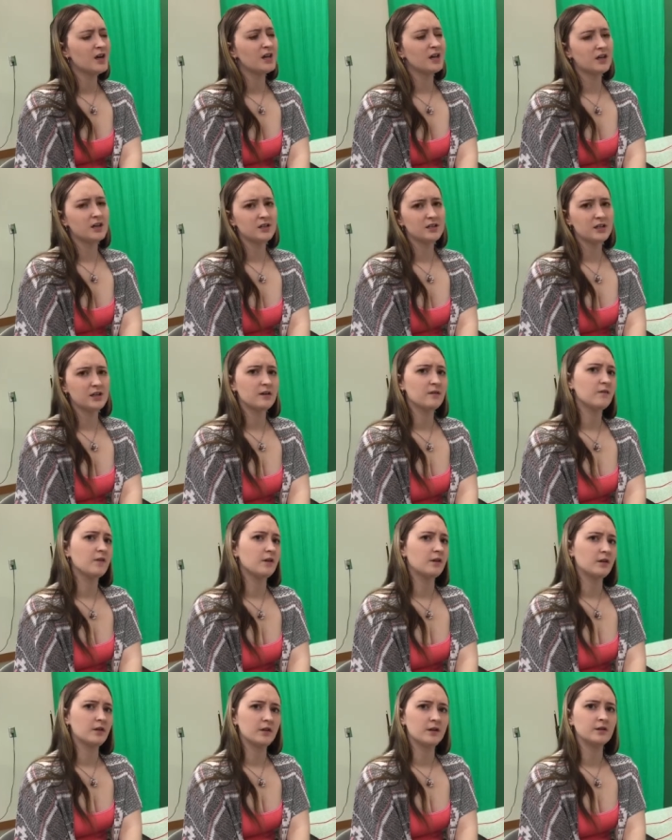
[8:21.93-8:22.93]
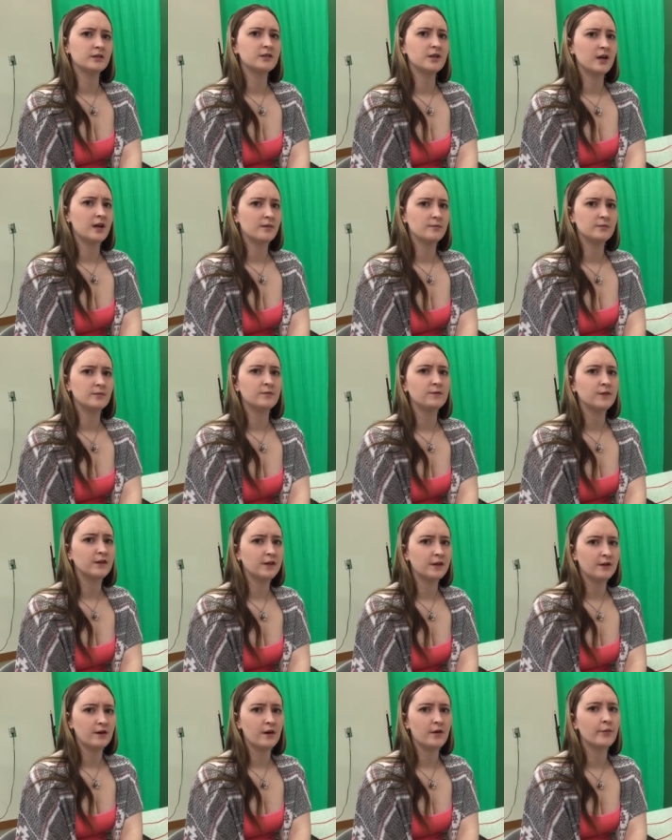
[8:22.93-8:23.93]
it can take a very long time to
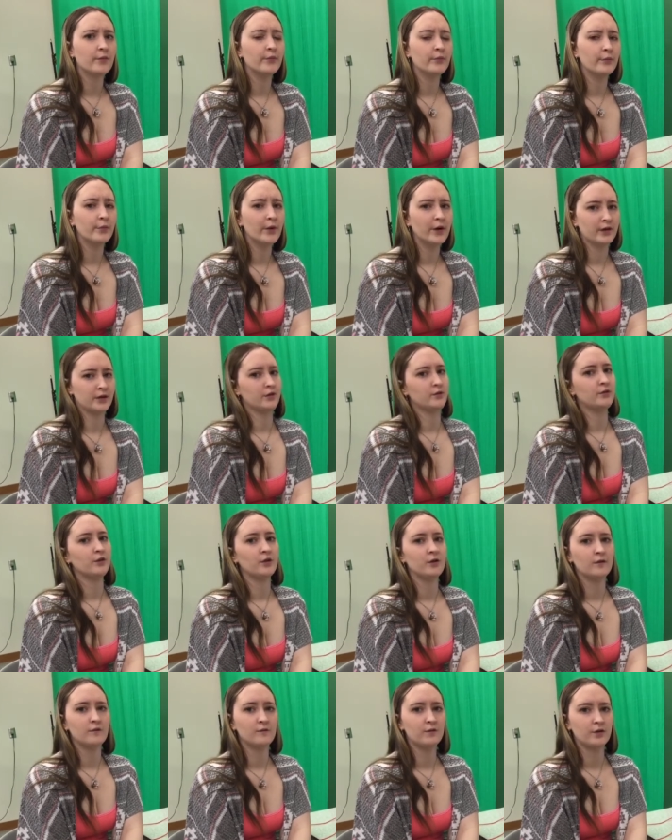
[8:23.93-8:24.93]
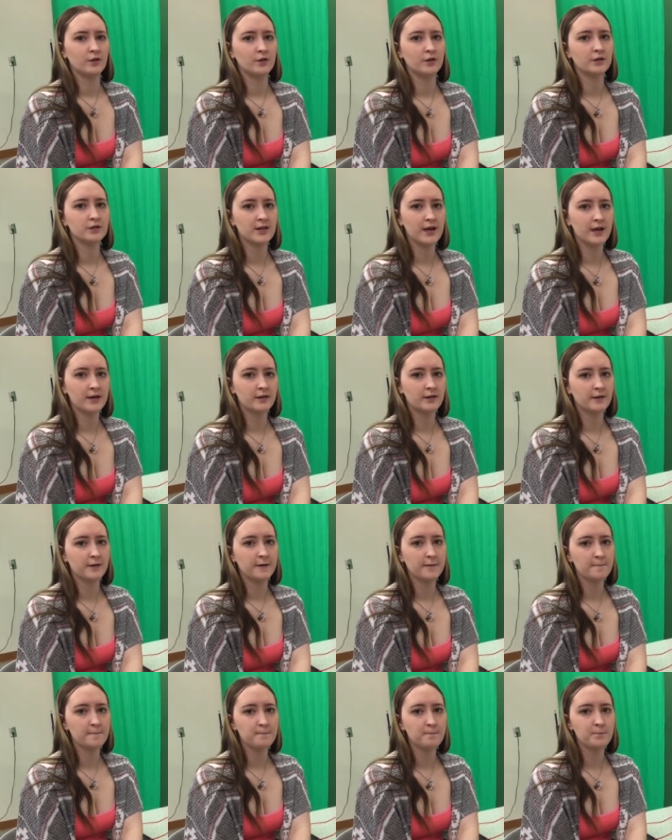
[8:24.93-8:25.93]
figure out what you're looking for
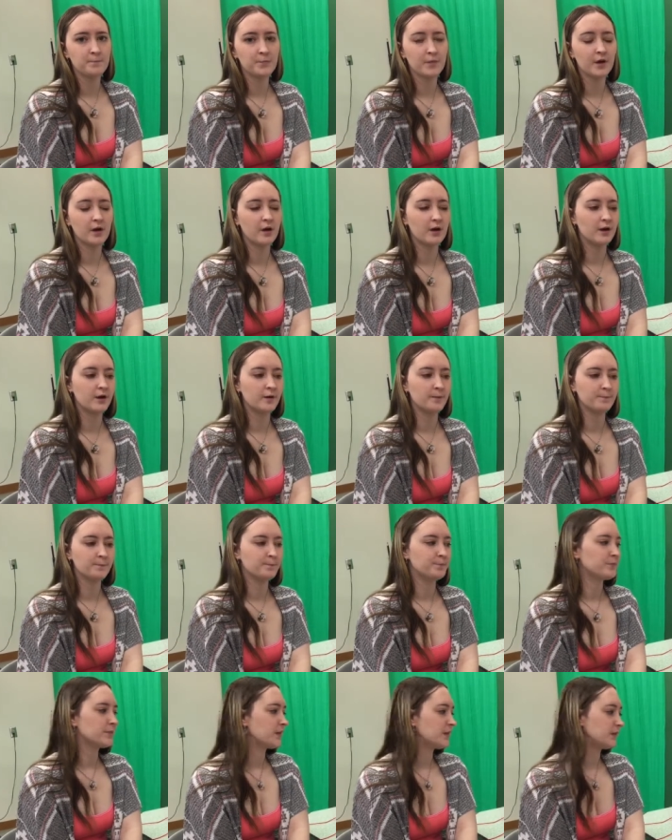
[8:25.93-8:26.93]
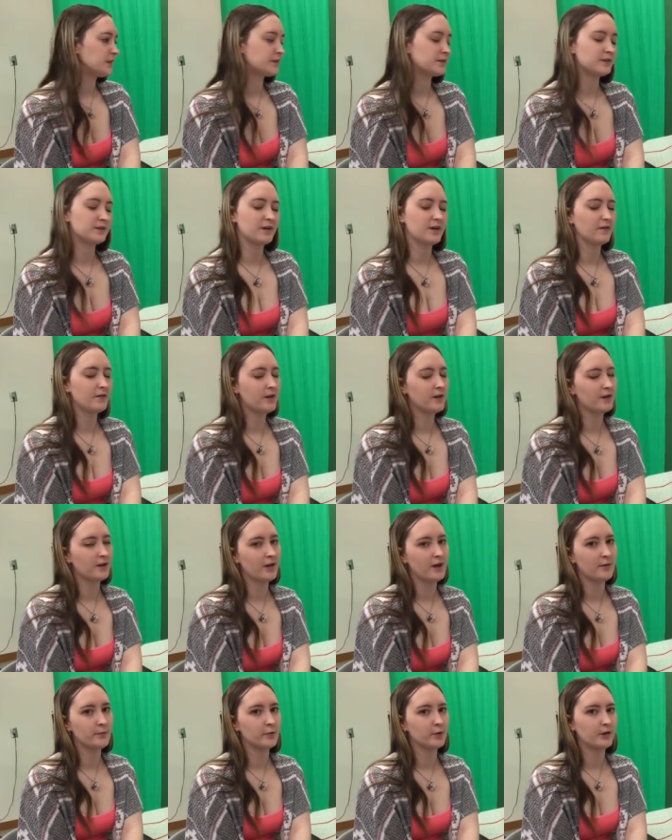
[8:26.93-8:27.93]
exactly. I've had a
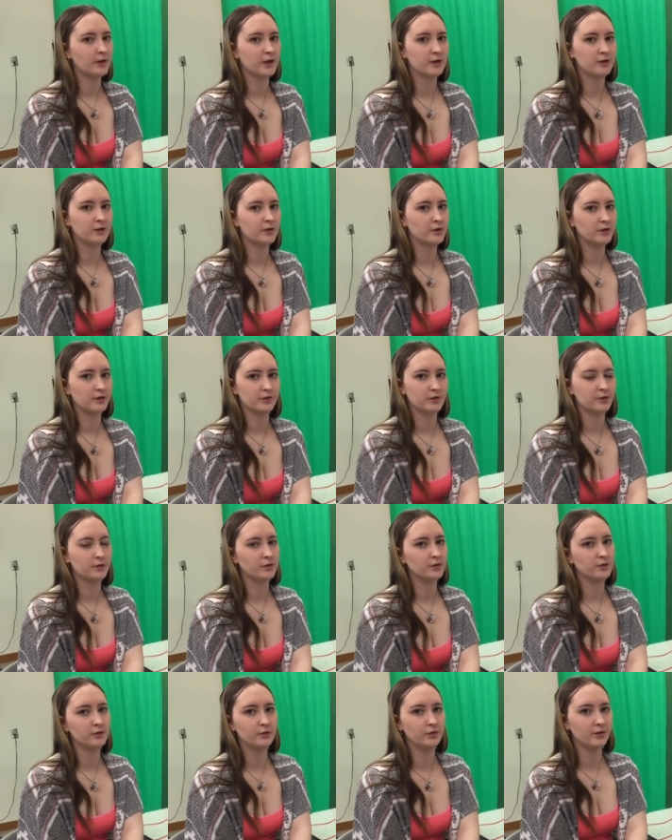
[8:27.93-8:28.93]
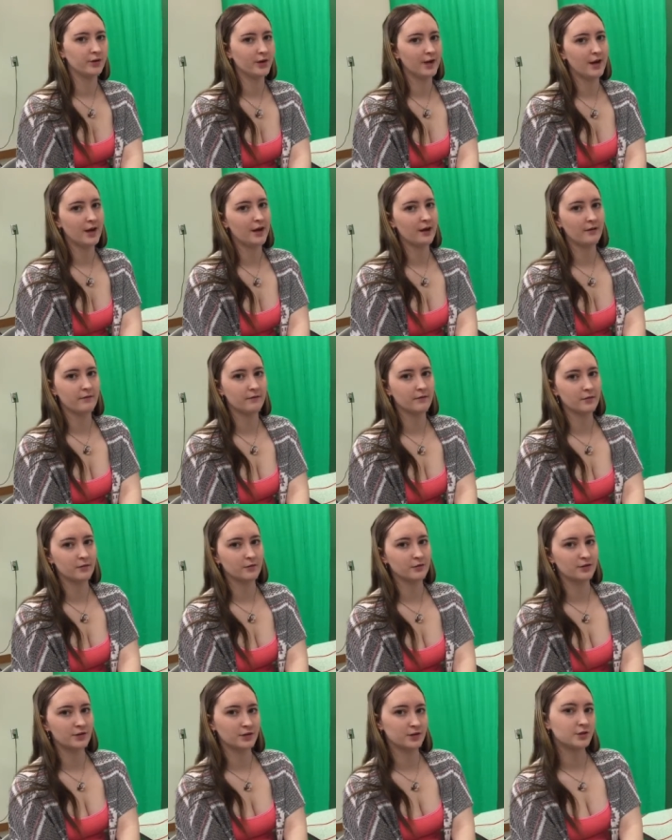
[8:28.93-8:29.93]
lot more luck going through Google than I have
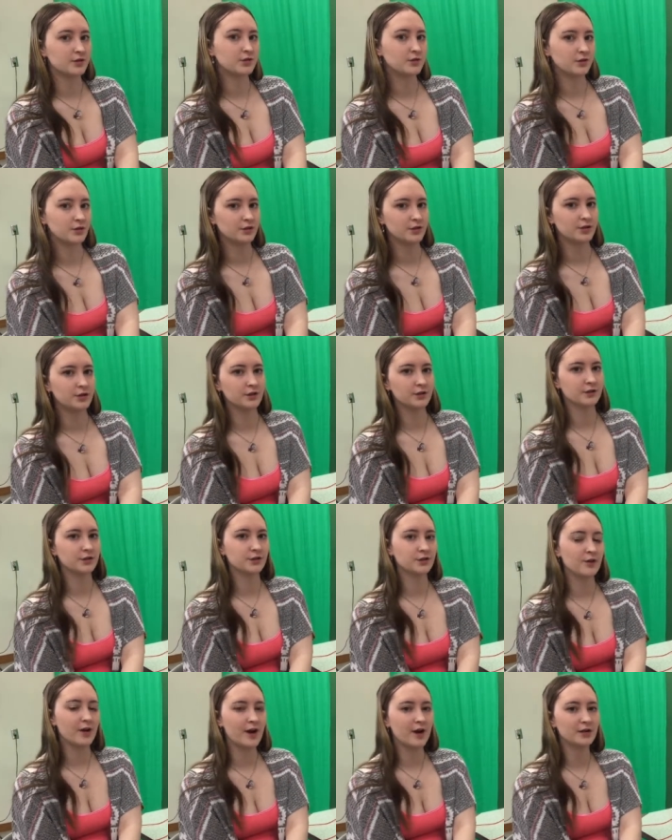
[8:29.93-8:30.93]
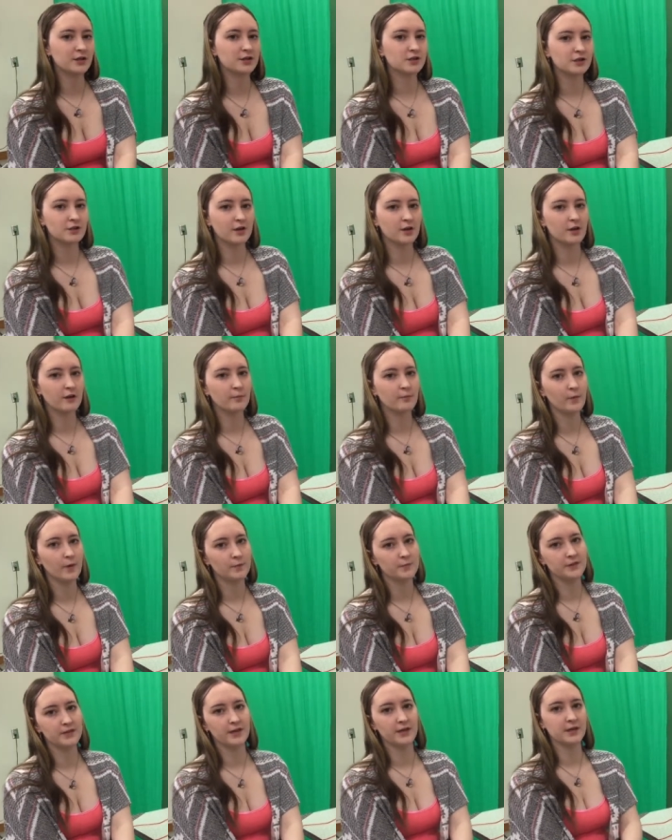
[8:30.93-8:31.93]
through just searching the Scratch
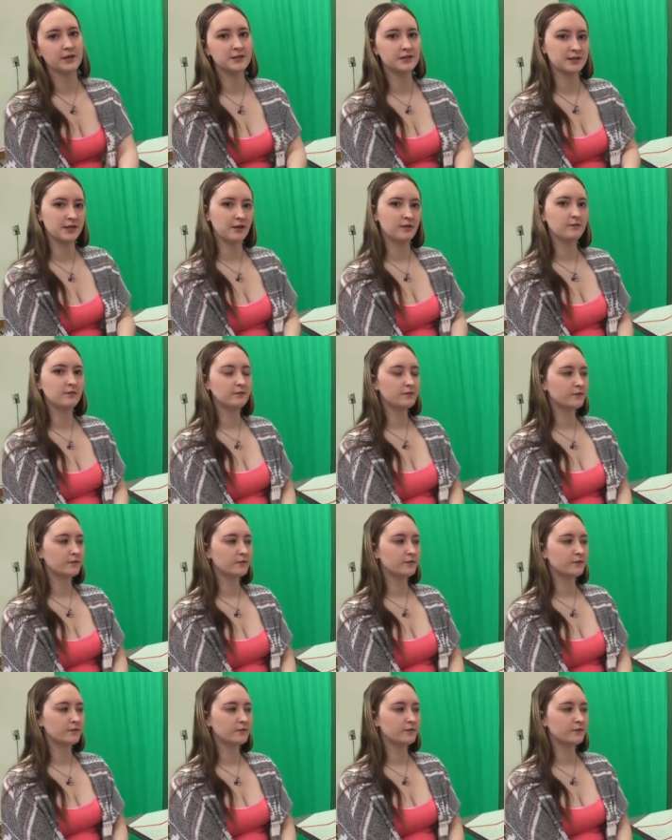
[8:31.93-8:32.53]
website itself.